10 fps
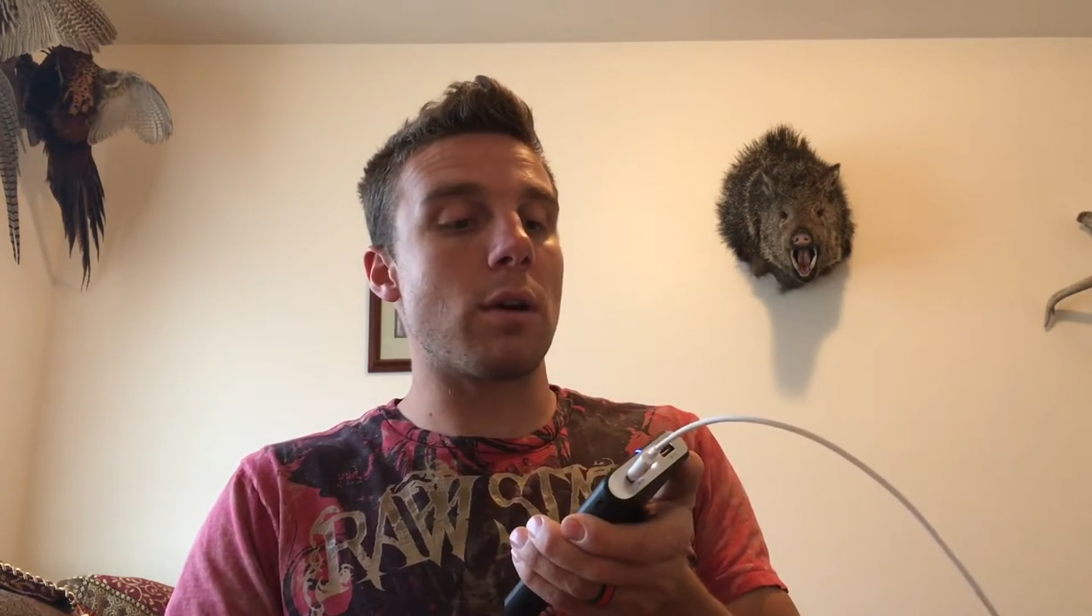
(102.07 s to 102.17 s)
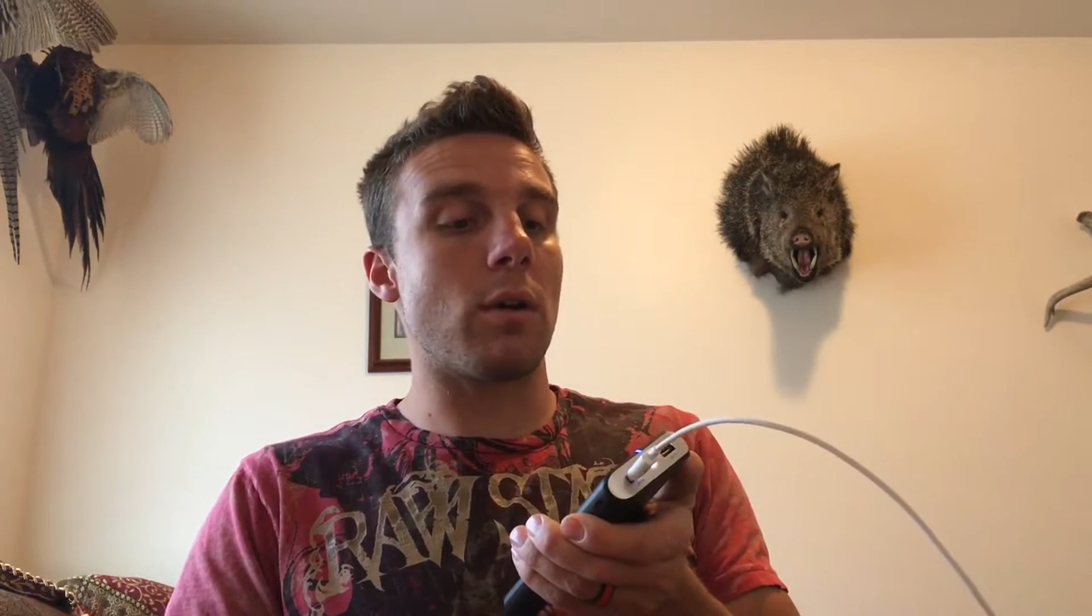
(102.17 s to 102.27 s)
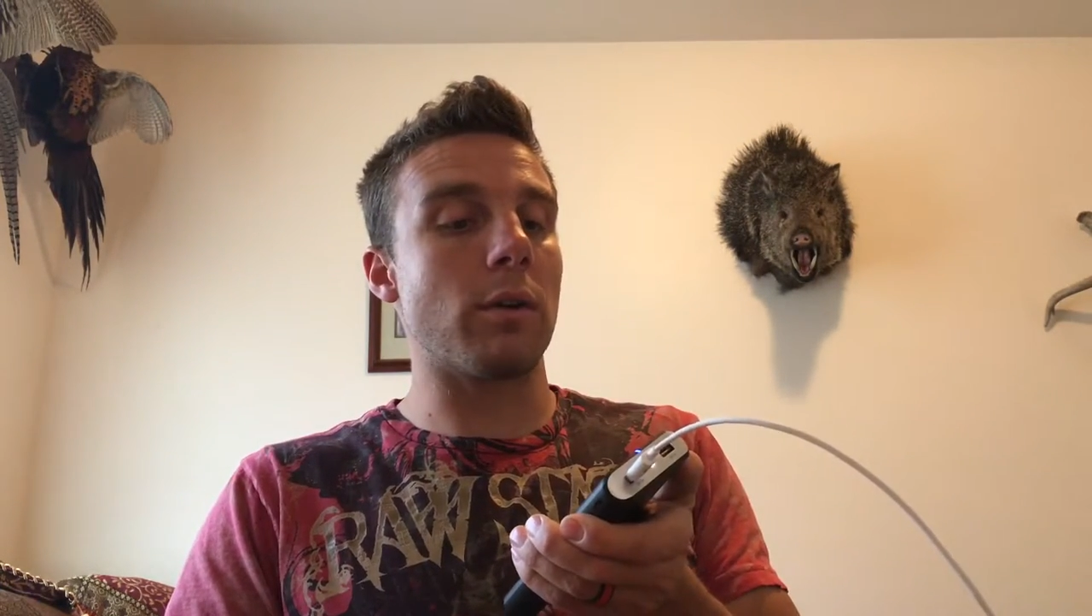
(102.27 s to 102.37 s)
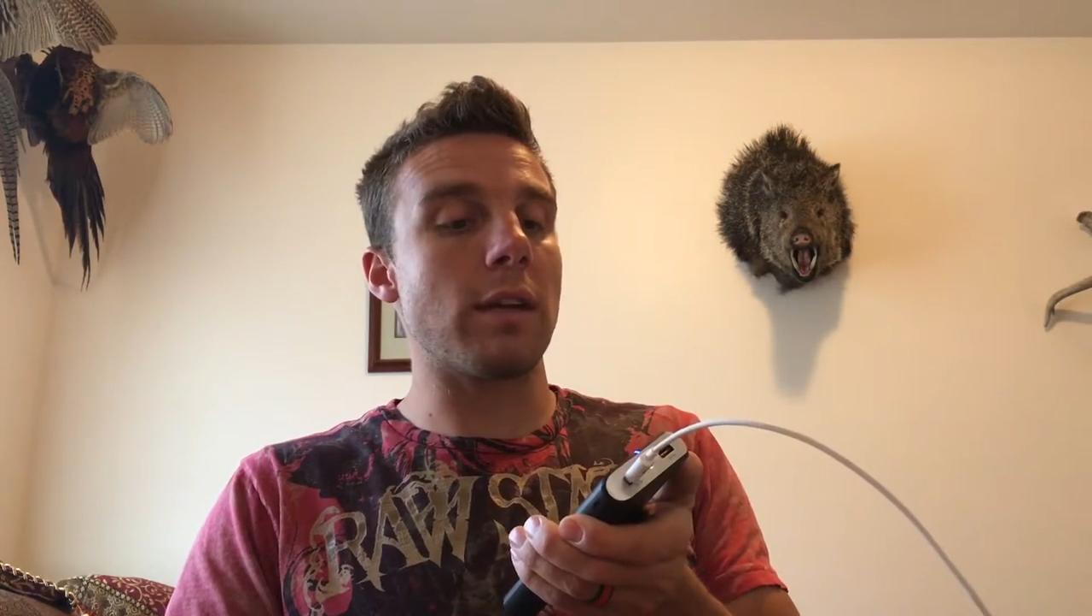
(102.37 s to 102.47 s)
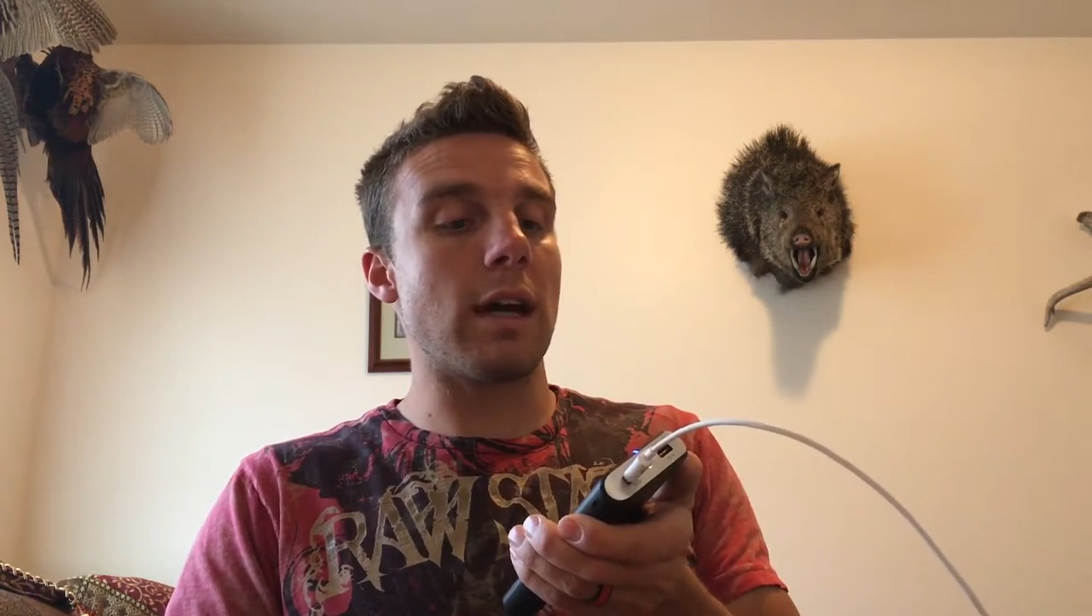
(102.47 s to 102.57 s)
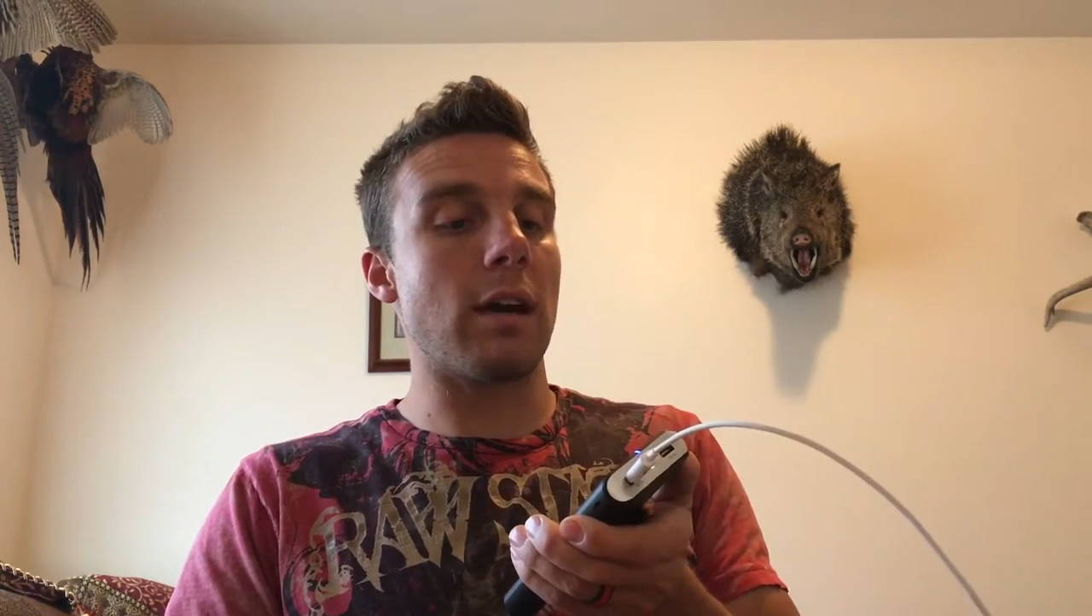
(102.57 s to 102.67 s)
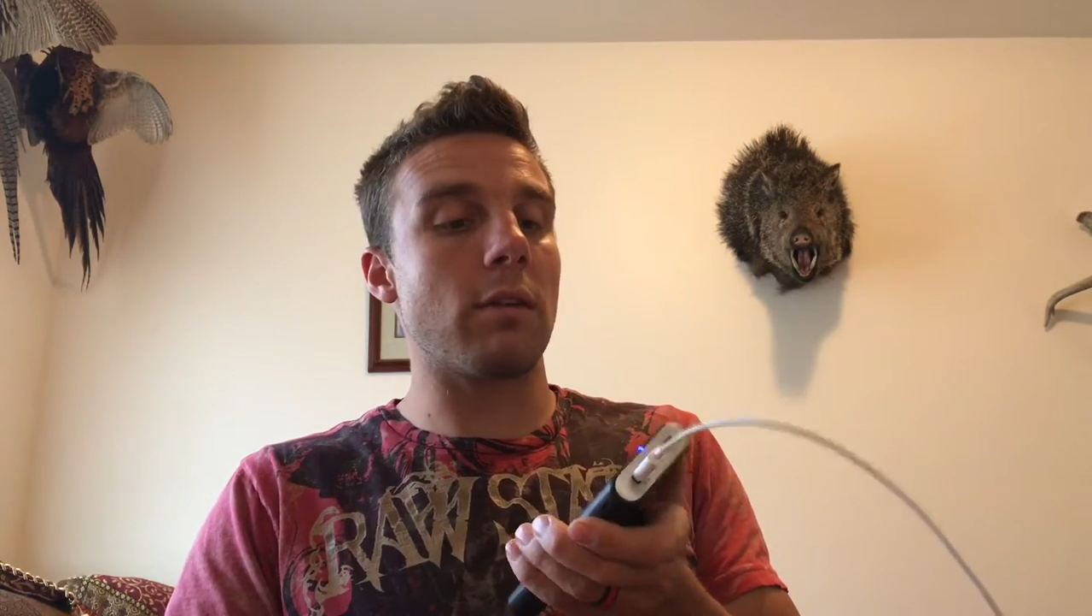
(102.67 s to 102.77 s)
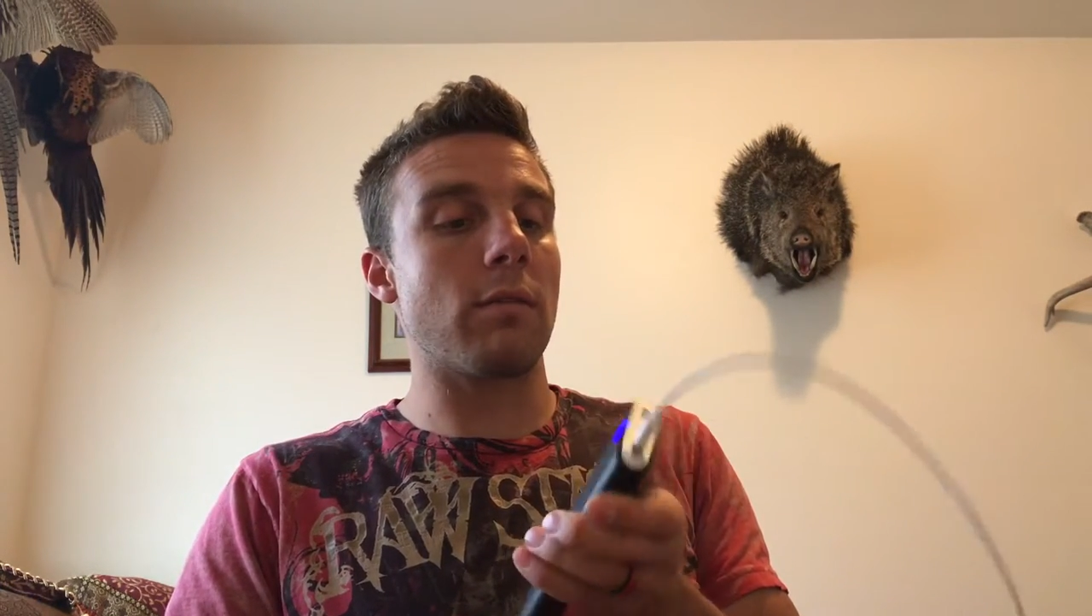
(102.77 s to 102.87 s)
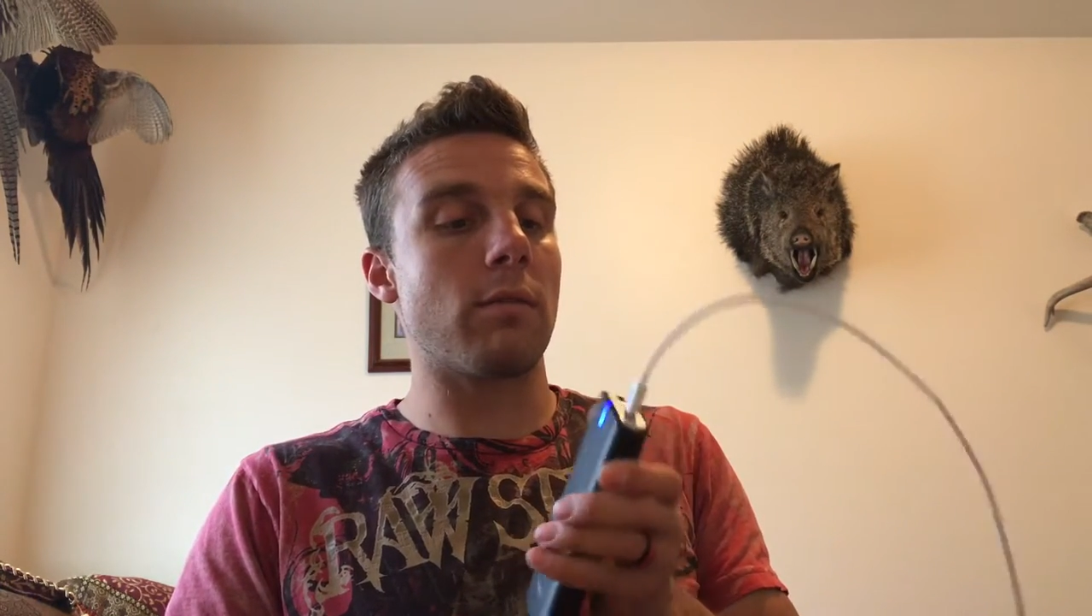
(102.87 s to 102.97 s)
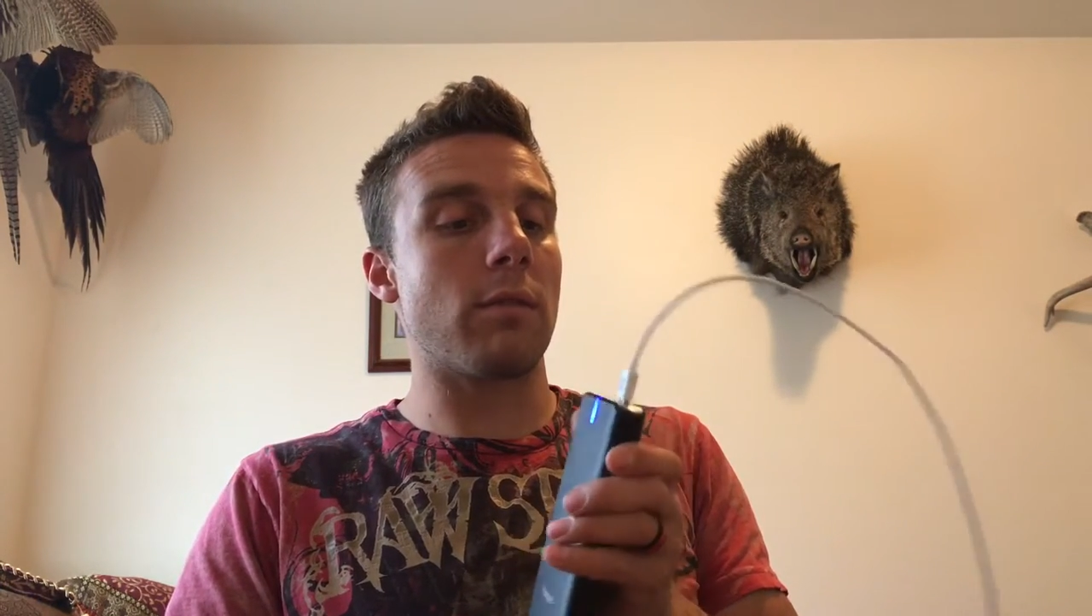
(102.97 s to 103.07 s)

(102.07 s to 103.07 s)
Hold it down